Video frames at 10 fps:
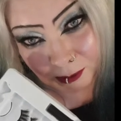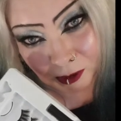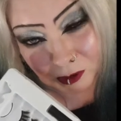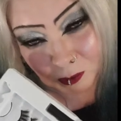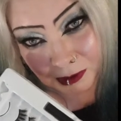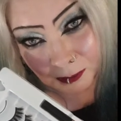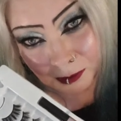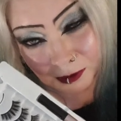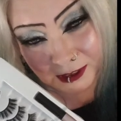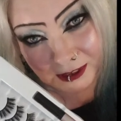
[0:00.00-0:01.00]
for the most
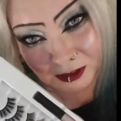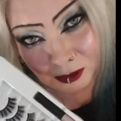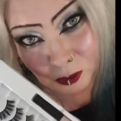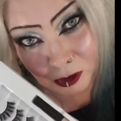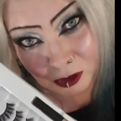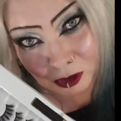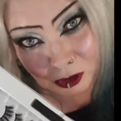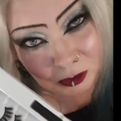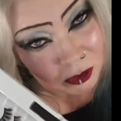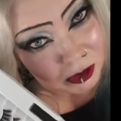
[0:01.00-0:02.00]
people that don't want
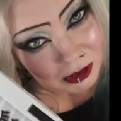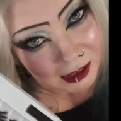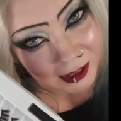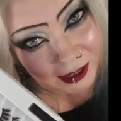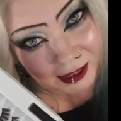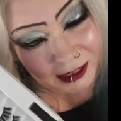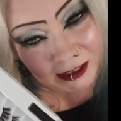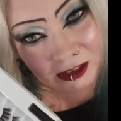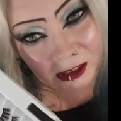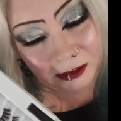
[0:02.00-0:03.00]
to use
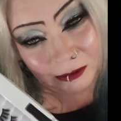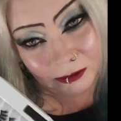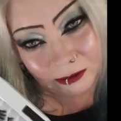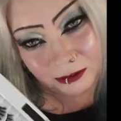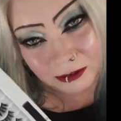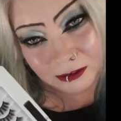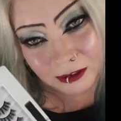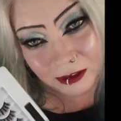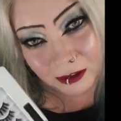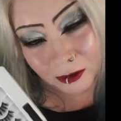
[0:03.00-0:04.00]
eyelash glue
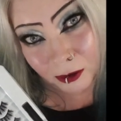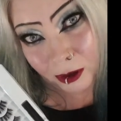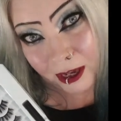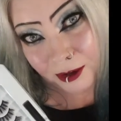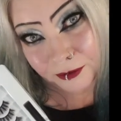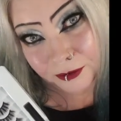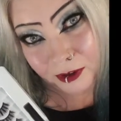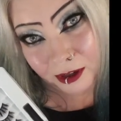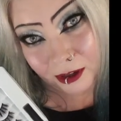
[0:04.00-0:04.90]
or have